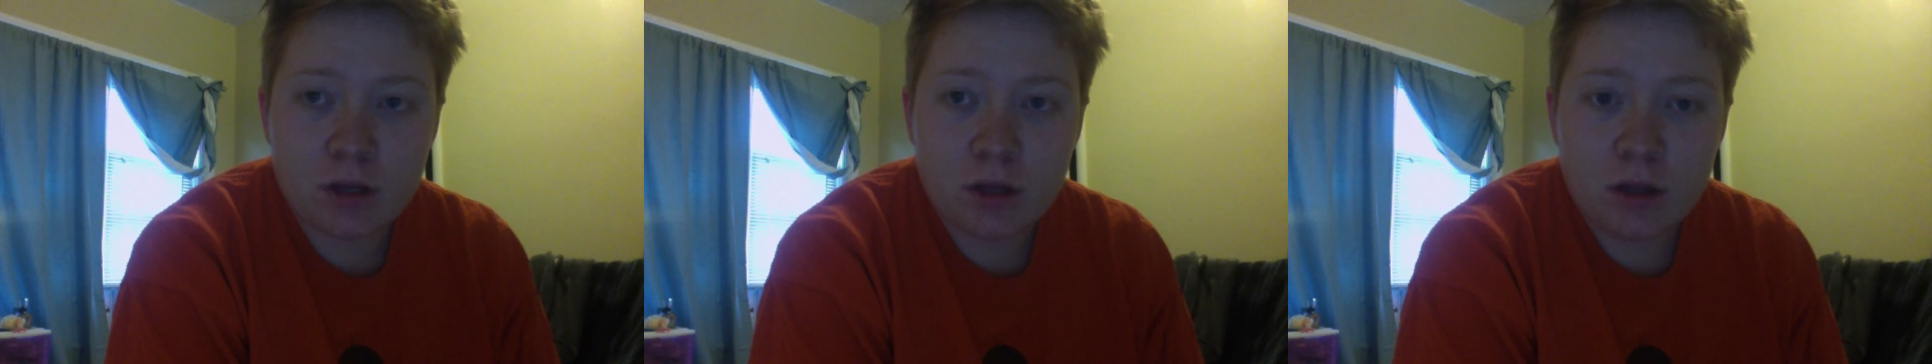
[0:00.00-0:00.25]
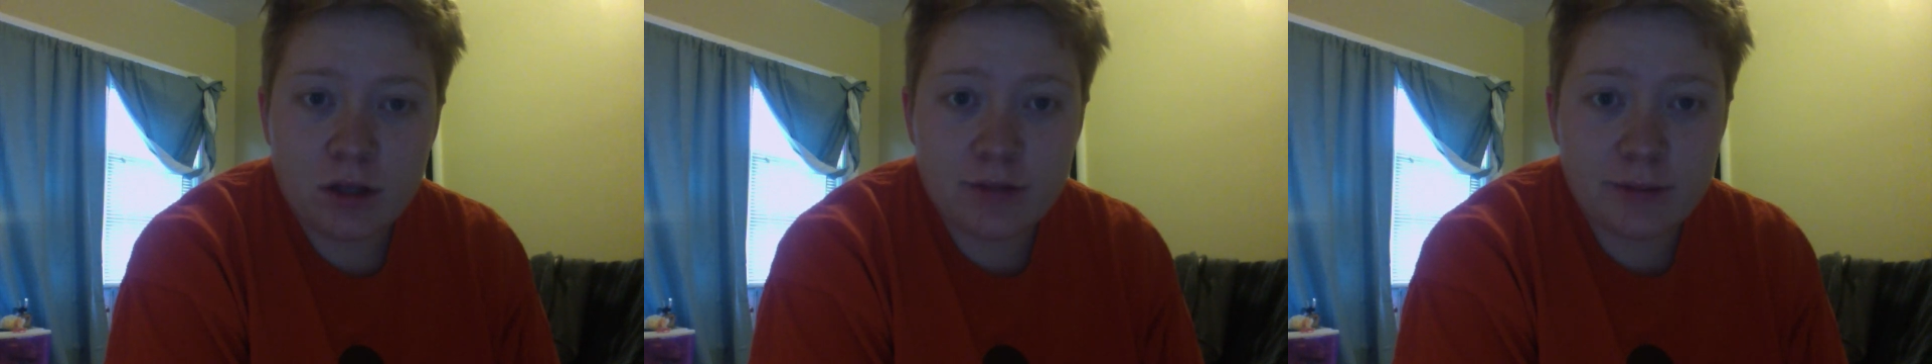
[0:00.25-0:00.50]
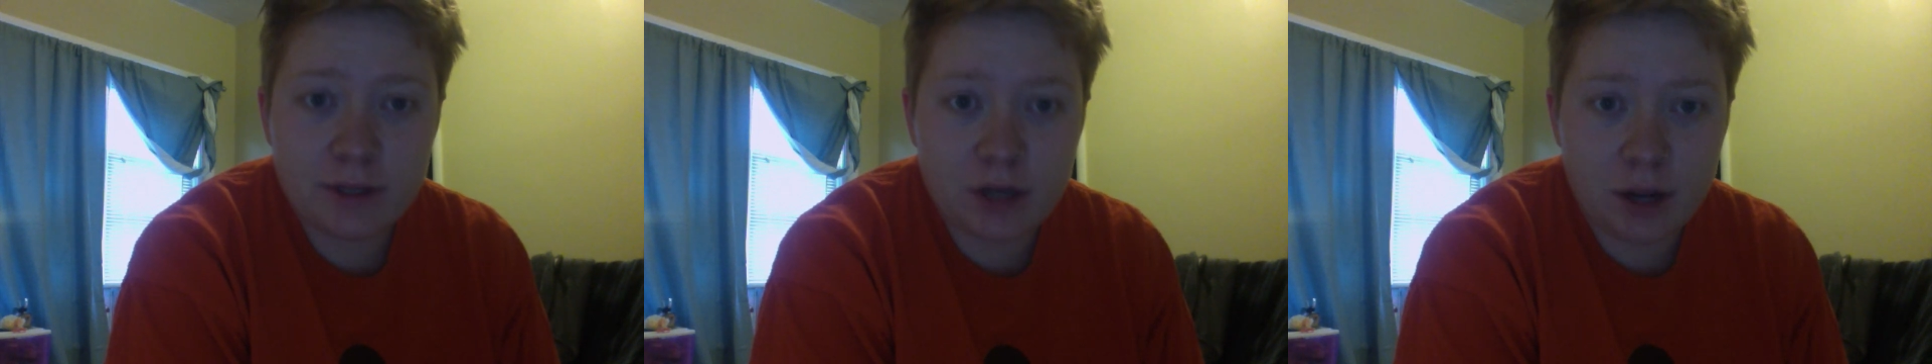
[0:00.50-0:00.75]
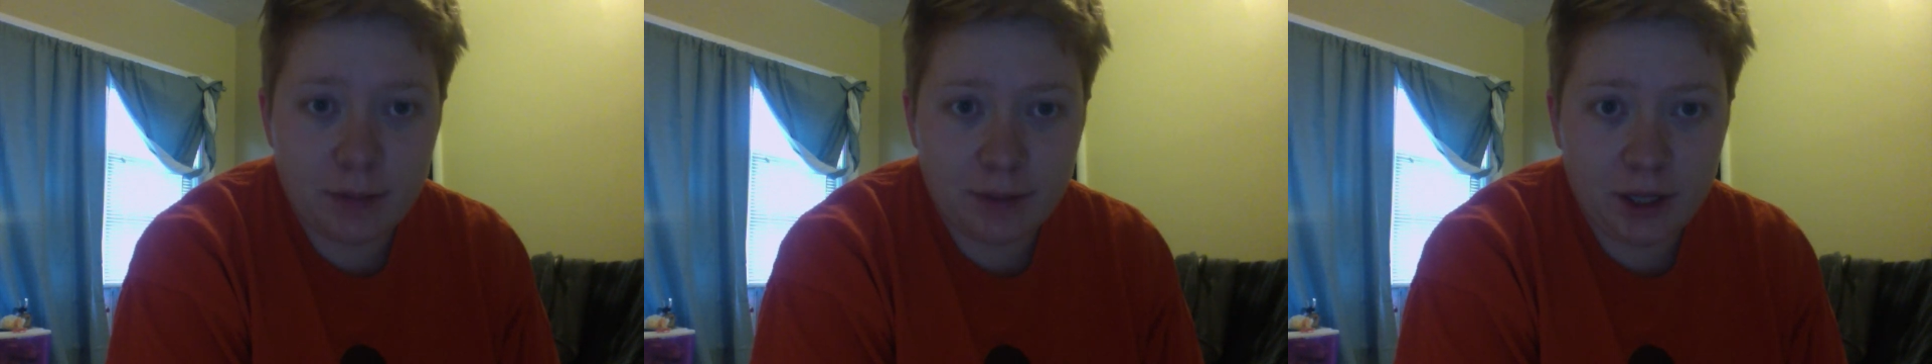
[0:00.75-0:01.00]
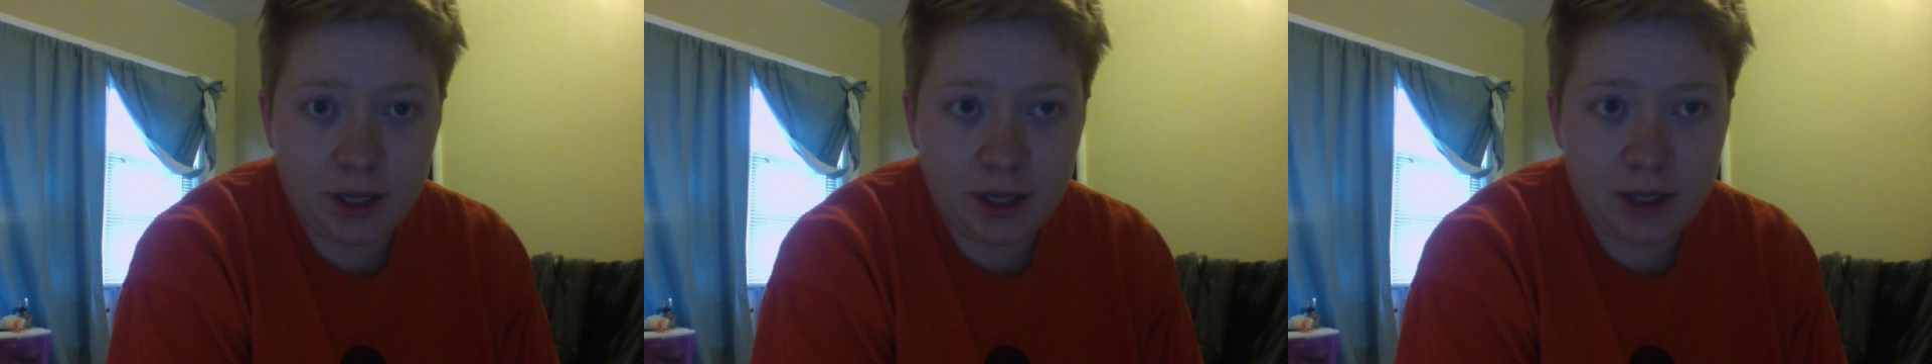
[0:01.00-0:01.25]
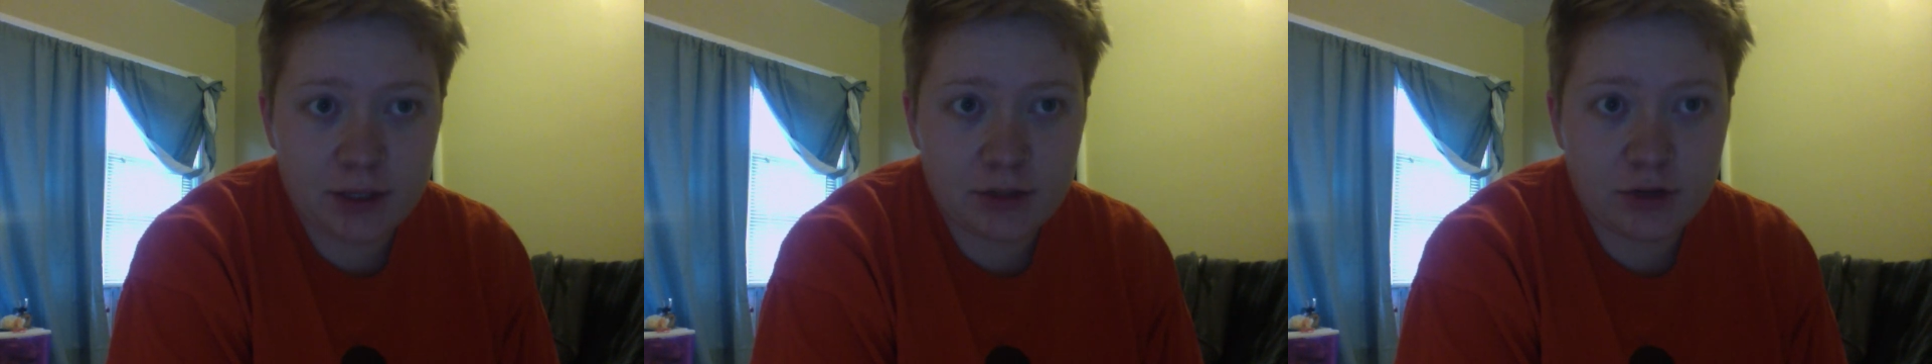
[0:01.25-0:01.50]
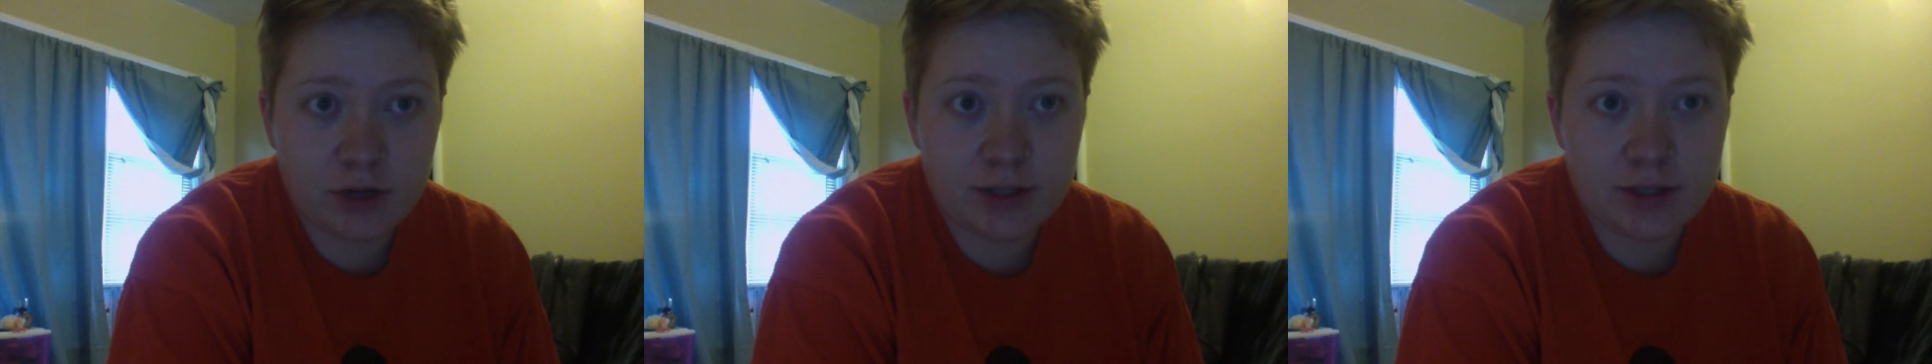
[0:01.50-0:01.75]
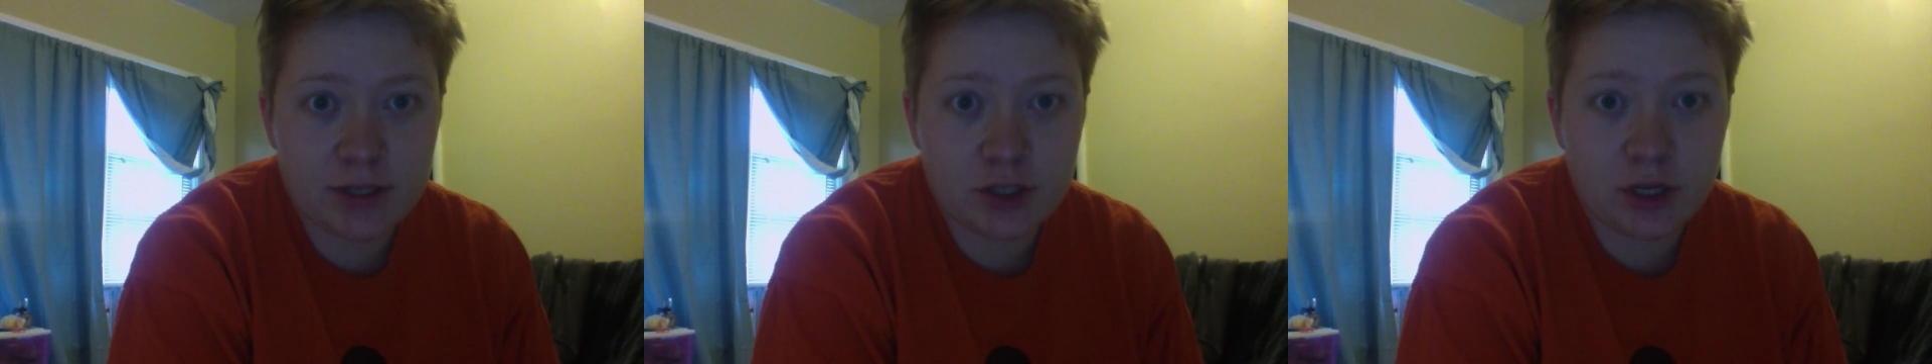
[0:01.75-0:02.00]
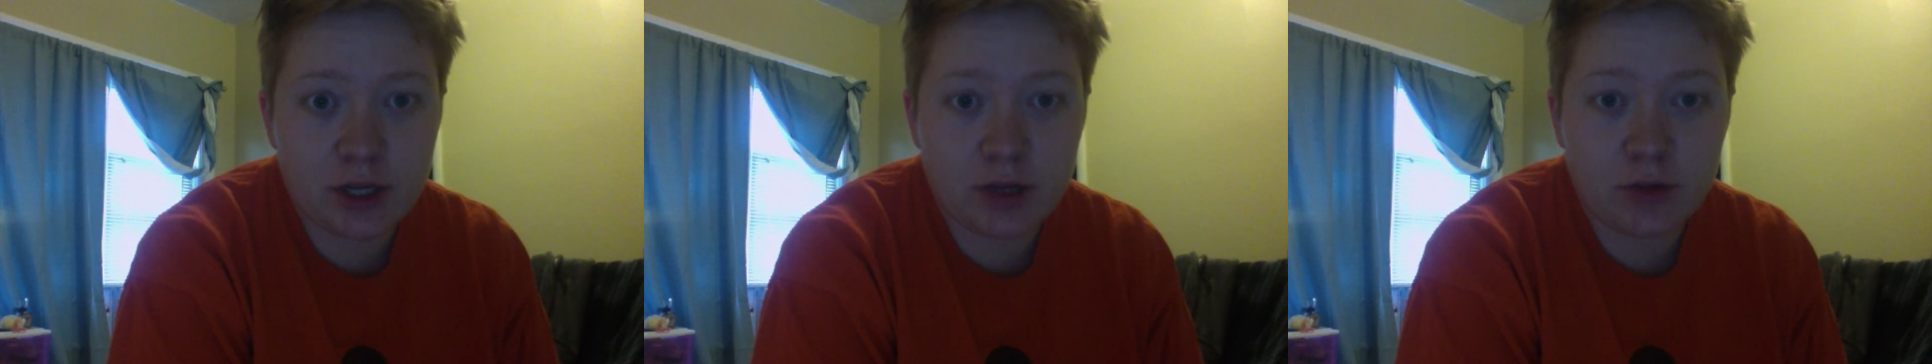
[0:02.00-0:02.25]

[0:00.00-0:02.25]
this week's topic is transitioning in